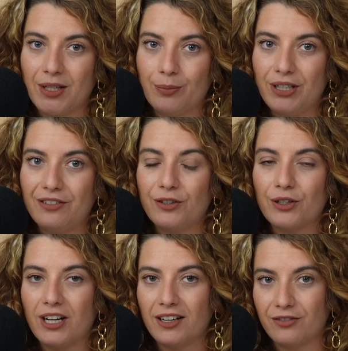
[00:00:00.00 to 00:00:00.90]
But if
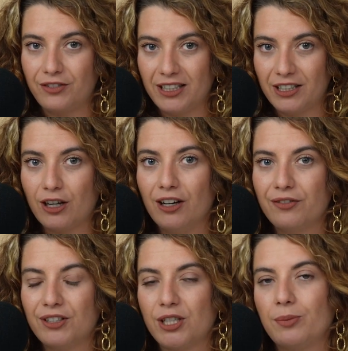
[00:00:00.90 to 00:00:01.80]
you're not feeling
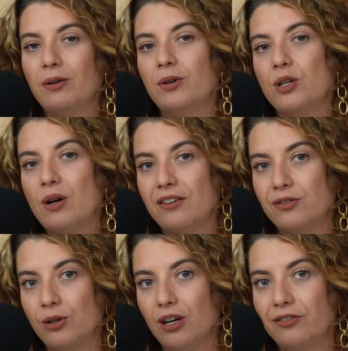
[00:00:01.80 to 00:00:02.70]
confident about what you have
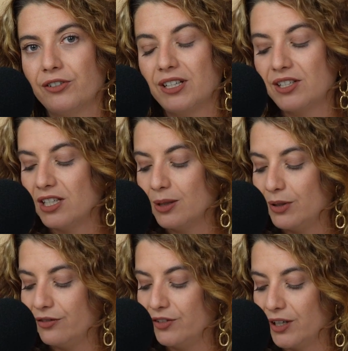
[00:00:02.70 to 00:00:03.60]
to offer, it's gonna
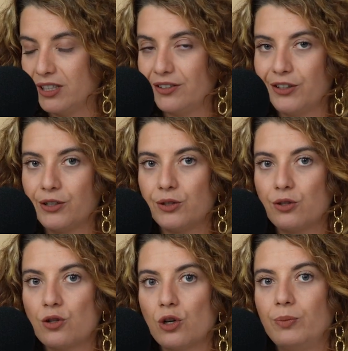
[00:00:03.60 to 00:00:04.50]
be very difficult to
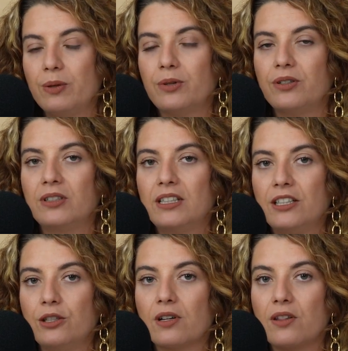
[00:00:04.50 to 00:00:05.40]
show people
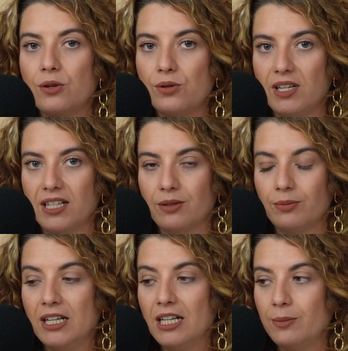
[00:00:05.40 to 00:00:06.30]
your enthusiasm.